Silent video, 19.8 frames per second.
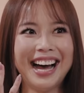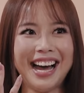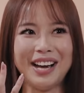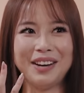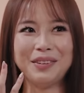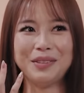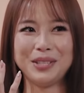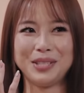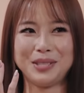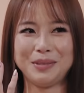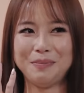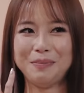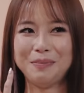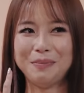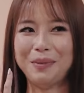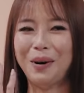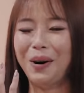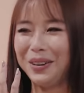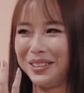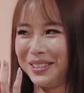I was
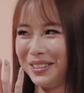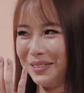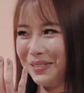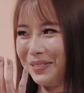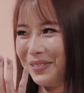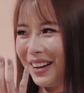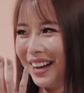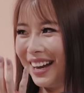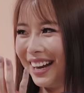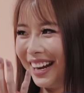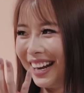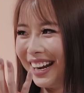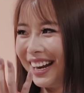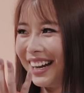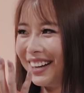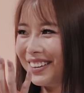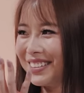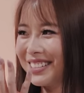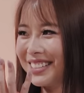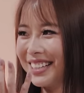mortified.
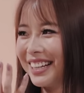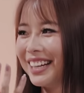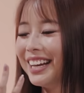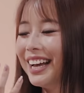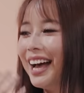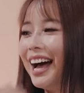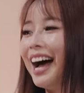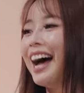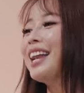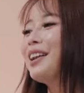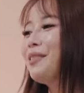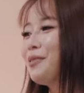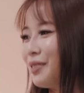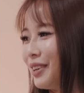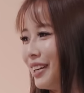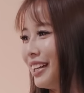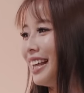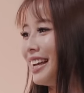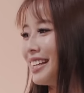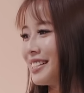I was like, I didn't
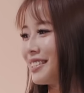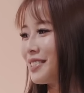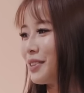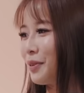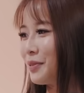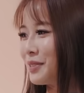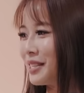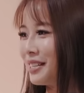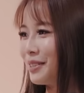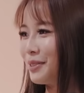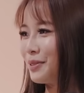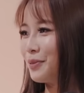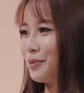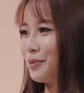realize because obviously it's